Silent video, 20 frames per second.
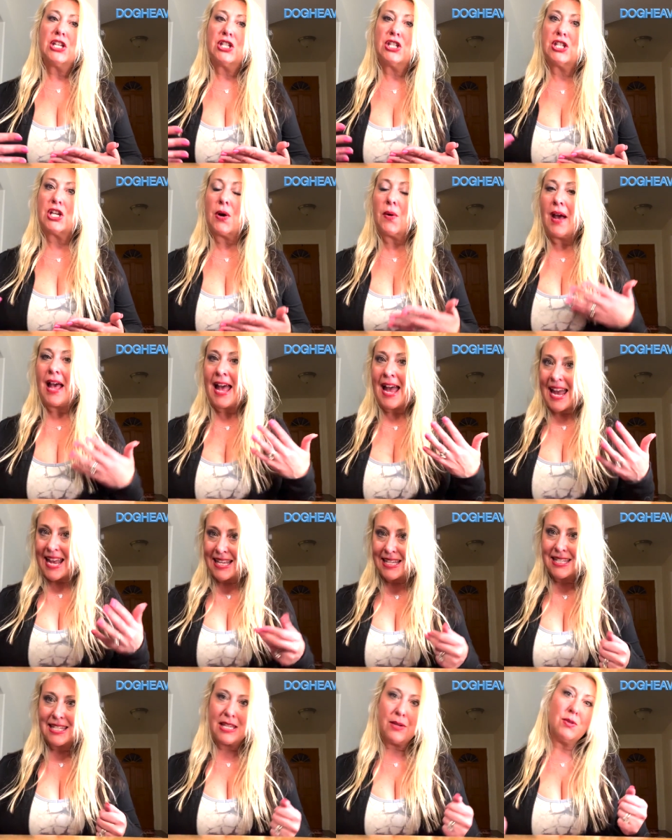So
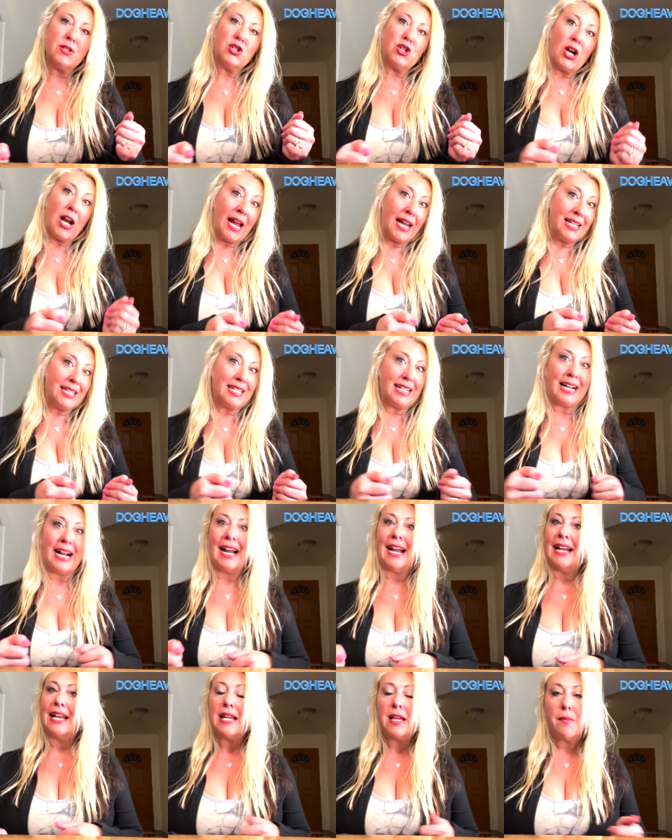as he was trying to
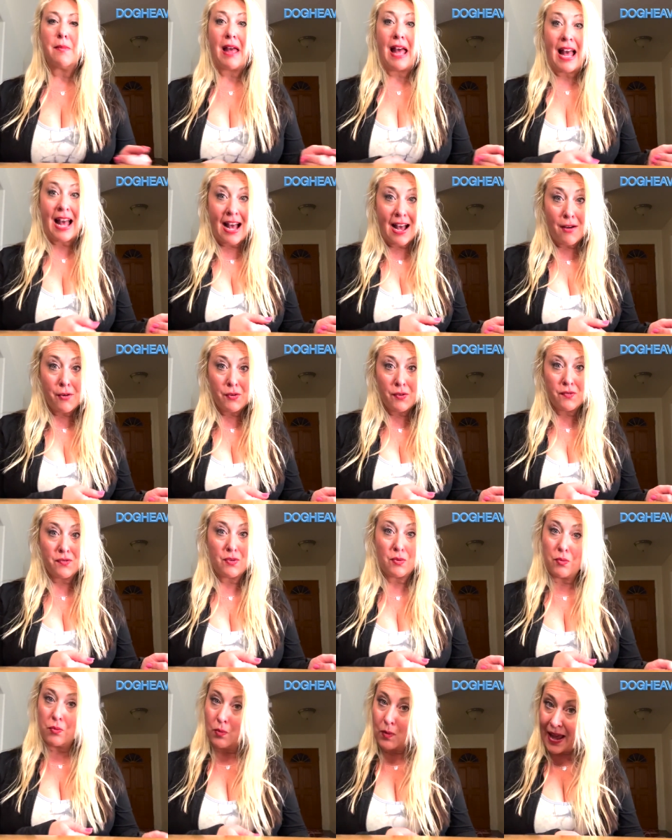guide him out of
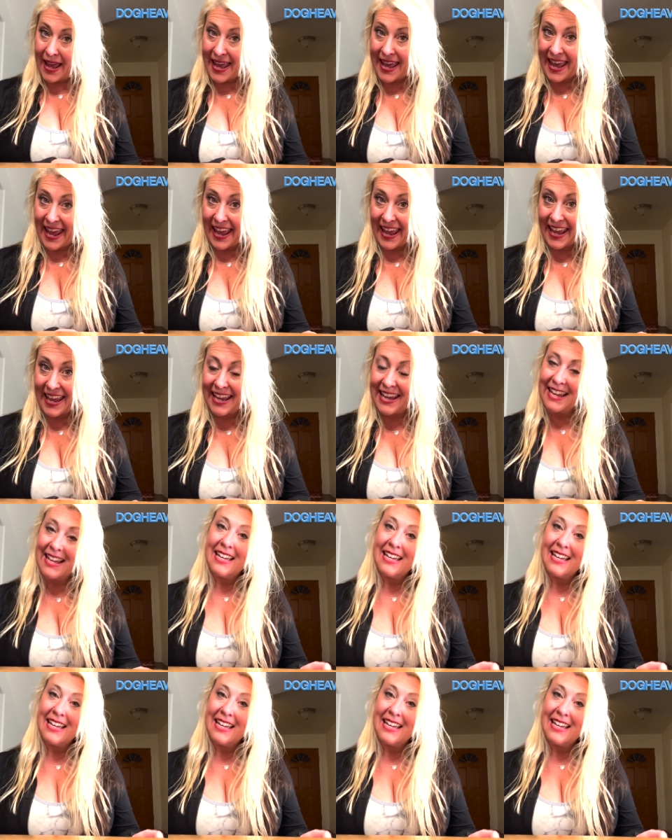the way,